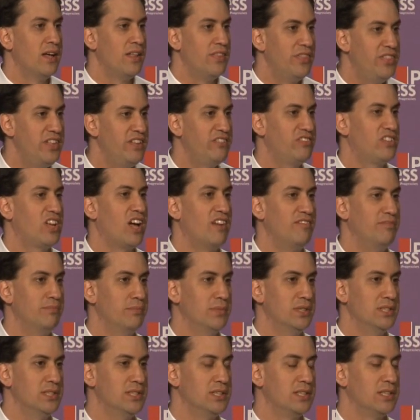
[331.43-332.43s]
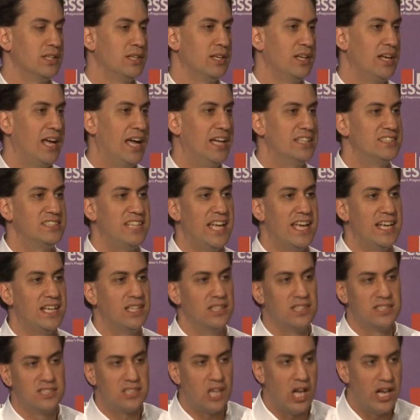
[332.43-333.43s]
this government has
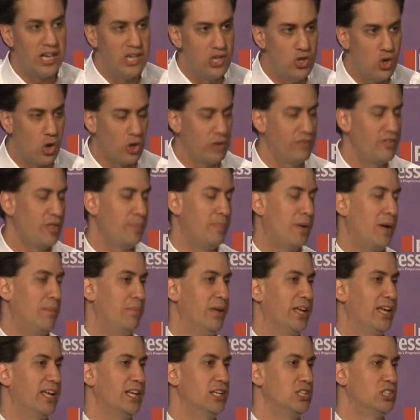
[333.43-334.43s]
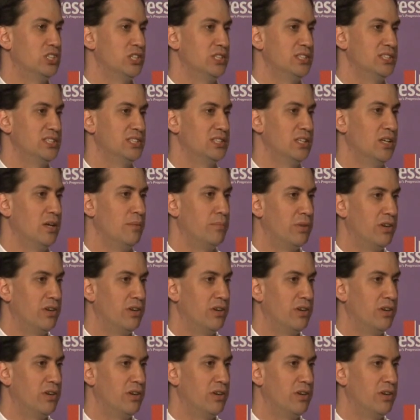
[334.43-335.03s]
taken the side not of the public interest,